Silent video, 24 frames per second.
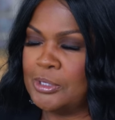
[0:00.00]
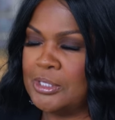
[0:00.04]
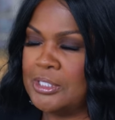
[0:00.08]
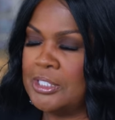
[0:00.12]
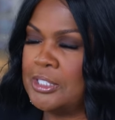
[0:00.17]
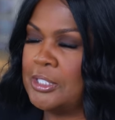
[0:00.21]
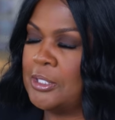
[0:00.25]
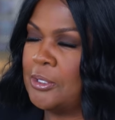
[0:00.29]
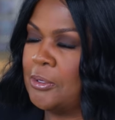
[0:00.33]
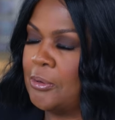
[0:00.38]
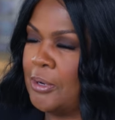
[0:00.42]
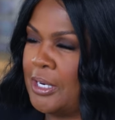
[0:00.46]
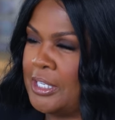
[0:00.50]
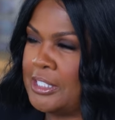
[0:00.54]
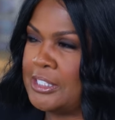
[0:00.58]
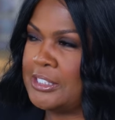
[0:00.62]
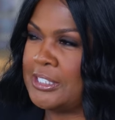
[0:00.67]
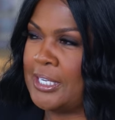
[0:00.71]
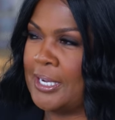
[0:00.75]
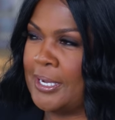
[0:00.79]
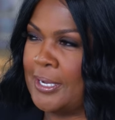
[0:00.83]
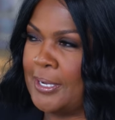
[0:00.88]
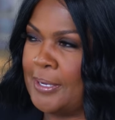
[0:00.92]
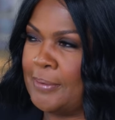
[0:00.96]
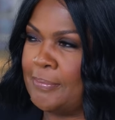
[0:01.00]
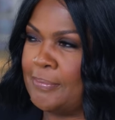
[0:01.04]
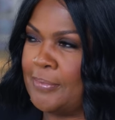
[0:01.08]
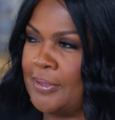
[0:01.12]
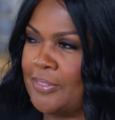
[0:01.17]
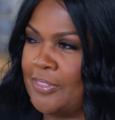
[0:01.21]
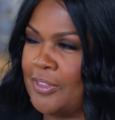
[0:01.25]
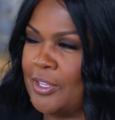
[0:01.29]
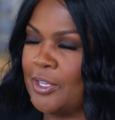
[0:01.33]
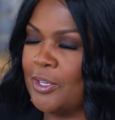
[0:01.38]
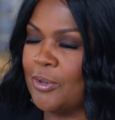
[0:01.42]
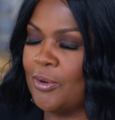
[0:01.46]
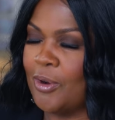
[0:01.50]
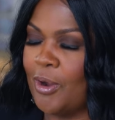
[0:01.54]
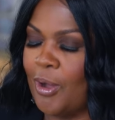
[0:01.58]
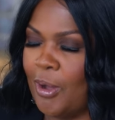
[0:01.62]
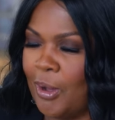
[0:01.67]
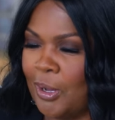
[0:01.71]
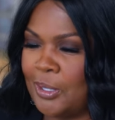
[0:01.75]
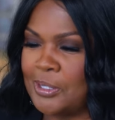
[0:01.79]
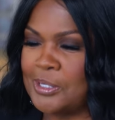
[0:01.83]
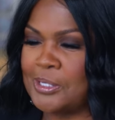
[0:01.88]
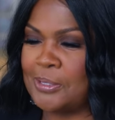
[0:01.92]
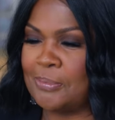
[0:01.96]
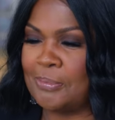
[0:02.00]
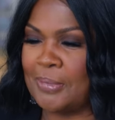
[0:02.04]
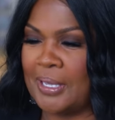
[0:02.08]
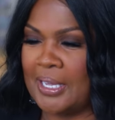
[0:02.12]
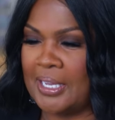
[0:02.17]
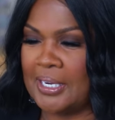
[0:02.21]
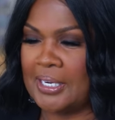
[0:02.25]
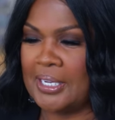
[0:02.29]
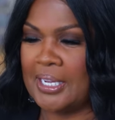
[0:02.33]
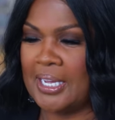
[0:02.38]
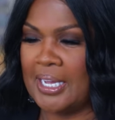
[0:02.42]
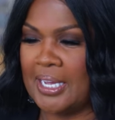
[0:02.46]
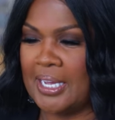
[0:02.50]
she did a great job. I think you're an awesome man of